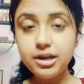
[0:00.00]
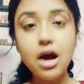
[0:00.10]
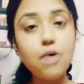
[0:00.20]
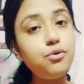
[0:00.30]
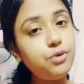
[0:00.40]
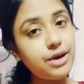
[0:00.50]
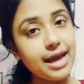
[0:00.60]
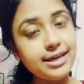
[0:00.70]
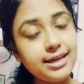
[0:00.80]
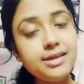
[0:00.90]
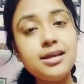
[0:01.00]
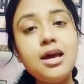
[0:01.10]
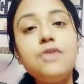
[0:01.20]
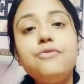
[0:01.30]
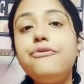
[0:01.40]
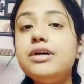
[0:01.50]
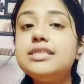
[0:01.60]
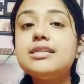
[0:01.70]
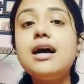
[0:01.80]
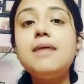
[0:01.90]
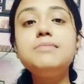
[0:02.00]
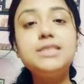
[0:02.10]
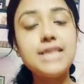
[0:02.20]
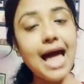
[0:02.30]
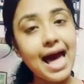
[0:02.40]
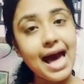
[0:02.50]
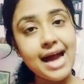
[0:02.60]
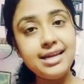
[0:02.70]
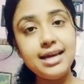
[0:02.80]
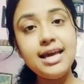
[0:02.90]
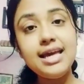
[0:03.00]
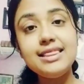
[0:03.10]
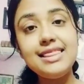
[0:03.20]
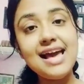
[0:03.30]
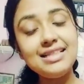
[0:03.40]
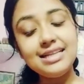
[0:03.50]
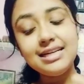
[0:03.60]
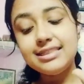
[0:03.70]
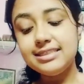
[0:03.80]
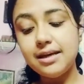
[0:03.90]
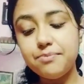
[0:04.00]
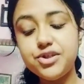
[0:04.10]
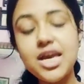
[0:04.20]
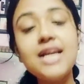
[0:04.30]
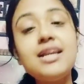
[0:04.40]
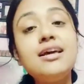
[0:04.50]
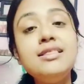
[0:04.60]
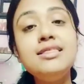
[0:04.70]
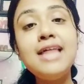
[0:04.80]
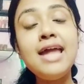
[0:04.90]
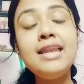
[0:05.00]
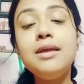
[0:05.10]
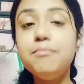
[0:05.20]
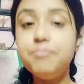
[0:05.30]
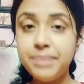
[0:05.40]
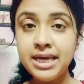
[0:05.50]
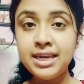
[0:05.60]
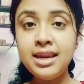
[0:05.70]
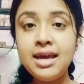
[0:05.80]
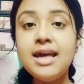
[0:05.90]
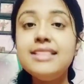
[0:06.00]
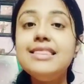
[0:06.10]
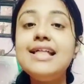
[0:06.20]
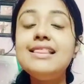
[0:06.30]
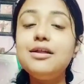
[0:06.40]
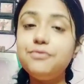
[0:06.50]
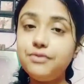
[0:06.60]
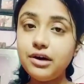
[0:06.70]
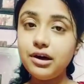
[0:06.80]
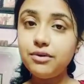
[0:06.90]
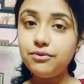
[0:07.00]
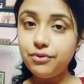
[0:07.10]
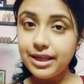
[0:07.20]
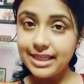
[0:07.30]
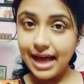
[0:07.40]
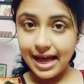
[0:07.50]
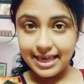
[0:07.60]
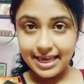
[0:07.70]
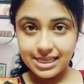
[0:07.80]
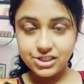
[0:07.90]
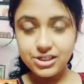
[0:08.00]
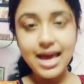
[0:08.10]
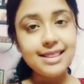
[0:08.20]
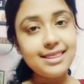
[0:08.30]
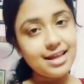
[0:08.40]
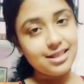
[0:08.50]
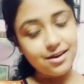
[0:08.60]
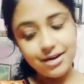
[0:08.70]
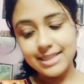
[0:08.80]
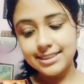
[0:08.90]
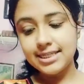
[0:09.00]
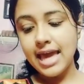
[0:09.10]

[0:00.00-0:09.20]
how do we write it? First comes had, then subject, then been, then the verb with ing, and then the rest.